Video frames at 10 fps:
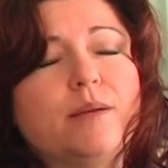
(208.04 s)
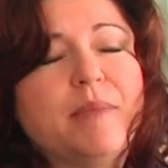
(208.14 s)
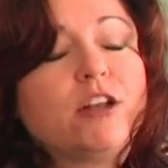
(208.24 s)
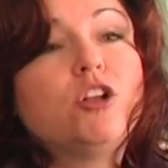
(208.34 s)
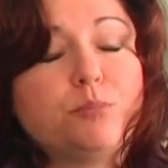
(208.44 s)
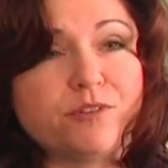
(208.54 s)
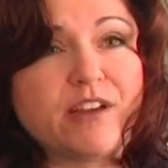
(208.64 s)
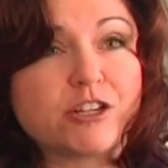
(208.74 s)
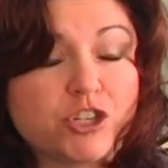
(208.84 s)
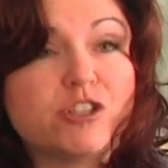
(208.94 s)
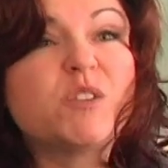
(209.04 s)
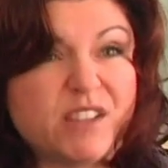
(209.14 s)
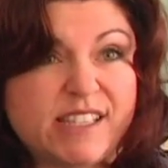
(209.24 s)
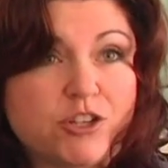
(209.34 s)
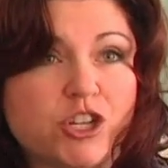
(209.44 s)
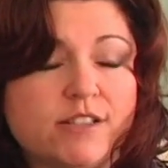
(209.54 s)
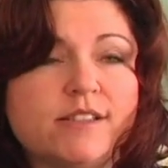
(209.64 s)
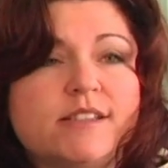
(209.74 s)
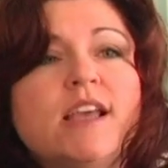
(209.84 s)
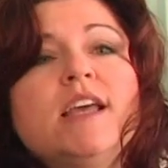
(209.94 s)
medical professionals,
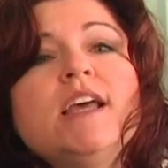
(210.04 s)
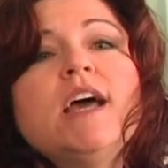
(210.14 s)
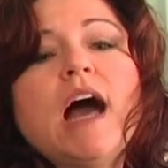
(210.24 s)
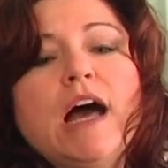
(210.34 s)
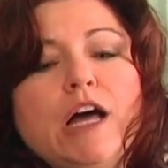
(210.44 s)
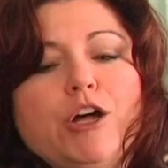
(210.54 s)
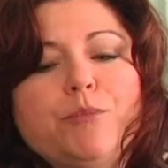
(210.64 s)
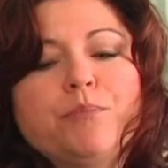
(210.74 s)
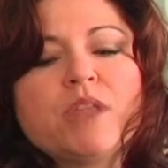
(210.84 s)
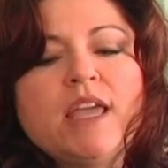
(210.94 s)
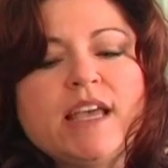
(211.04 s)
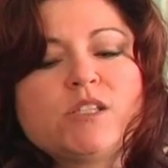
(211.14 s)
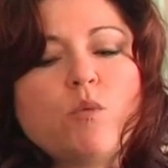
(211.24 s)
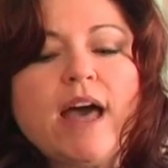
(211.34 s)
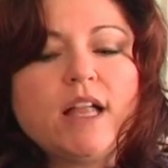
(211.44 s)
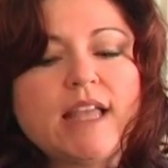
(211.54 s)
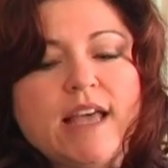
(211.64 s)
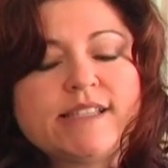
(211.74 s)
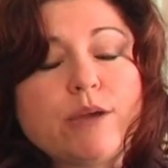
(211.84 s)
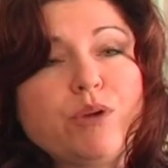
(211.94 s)
physicians, as well
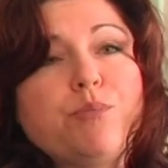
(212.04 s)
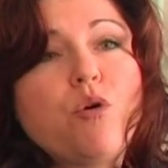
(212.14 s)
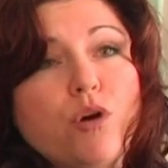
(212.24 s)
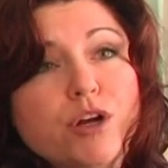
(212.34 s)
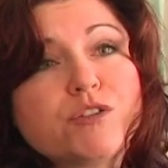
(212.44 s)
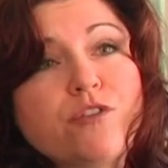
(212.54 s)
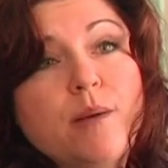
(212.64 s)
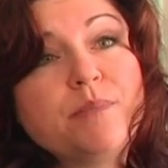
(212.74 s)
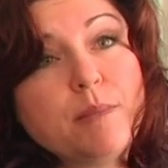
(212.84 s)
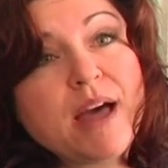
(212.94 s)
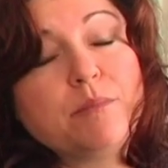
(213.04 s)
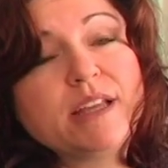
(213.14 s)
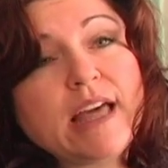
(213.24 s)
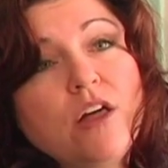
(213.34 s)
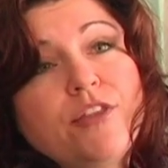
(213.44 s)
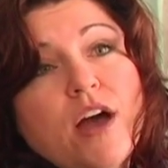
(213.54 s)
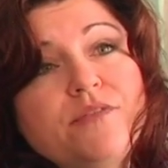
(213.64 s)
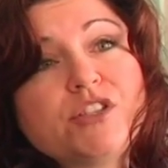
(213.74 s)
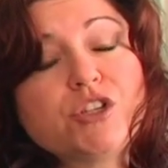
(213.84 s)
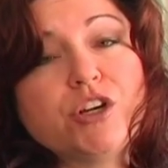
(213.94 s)
as a report from the Public Health
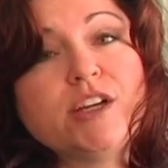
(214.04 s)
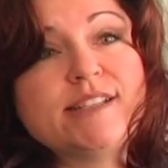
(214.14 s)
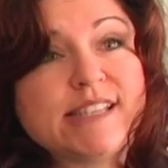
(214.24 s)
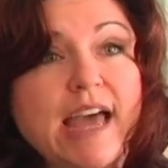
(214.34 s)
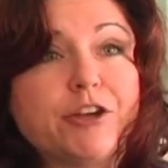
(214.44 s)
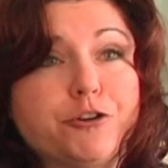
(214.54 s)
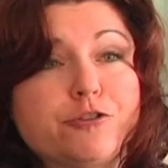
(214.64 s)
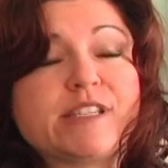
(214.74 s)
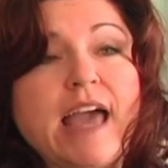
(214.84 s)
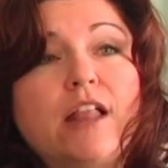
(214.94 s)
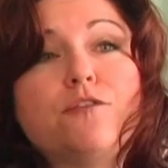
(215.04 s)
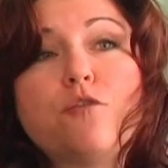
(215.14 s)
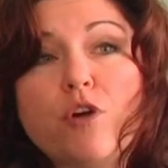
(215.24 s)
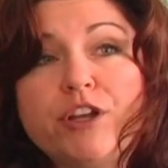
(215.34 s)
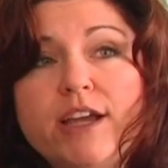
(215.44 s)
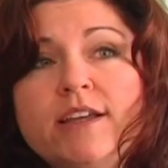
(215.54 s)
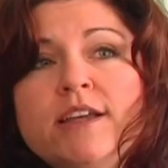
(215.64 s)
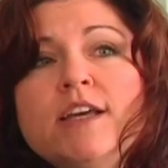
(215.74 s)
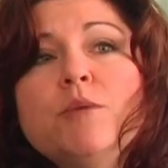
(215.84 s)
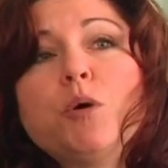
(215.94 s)
Officer in Santa Cruz, California,
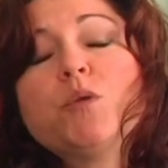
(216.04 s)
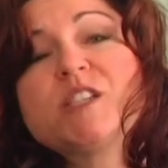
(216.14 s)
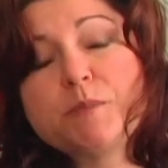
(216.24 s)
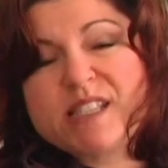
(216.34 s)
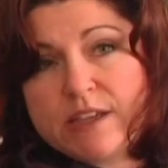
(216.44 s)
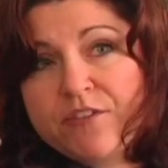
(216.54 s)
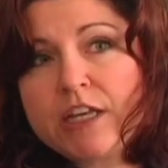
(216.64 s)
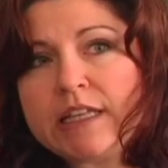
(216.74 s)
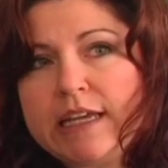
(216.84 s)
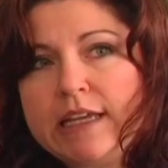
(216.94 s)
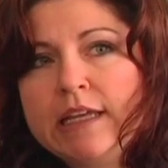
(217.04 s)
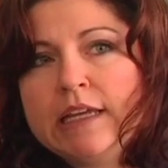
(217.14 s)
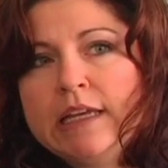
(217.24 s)
both specifically